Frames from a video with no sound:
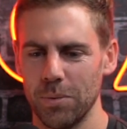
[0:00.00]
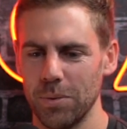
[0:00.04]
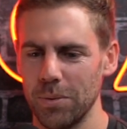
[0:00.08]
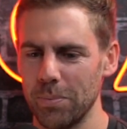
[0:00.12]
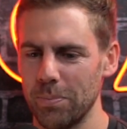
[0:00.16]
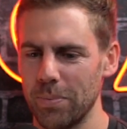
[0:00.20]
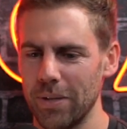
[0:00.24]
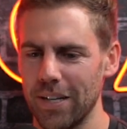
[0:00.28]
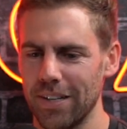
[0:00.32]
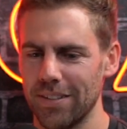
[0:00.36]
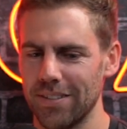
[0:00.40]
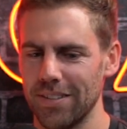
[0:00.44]
we
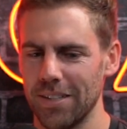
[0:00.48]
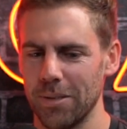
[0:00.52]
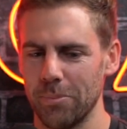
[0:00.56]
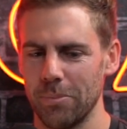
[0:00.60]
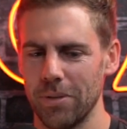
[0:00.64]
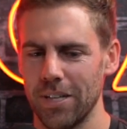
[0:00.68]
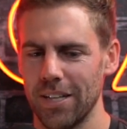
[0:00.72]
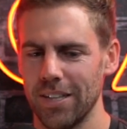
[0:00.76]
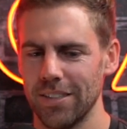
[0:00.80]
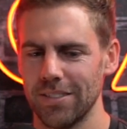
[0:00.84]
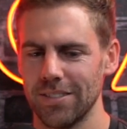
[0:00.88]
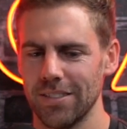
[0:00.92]
packed our
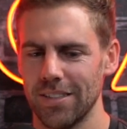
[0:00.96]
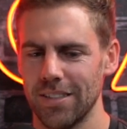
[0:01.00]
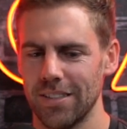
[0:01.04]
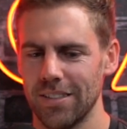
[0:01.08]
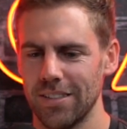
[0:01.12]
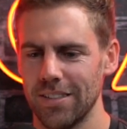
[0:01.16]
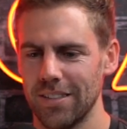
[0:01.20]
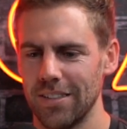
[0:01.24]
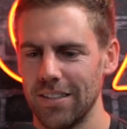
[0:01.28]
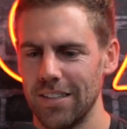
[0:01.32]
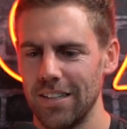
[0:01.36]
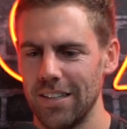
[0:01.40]
bags,
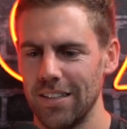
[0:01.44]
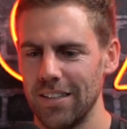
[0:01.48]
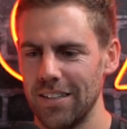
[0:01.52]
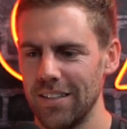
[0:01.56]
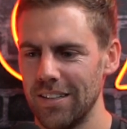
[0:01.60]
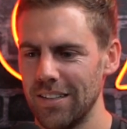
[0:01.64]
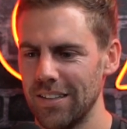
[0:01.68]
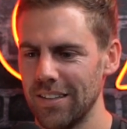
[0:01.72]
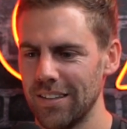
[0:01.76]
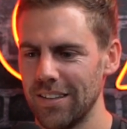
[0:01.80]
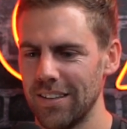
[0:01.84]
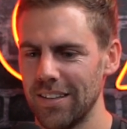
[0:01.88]
and
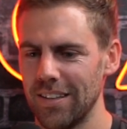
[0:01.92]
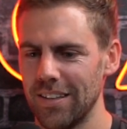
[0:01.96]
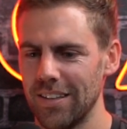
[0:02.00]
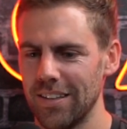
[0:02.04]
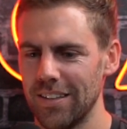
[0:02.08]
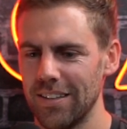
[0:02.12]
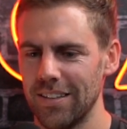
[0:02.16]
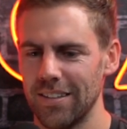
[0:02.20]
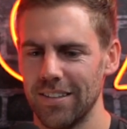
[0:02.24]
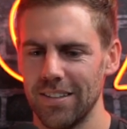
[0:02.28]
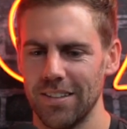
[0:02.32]
I think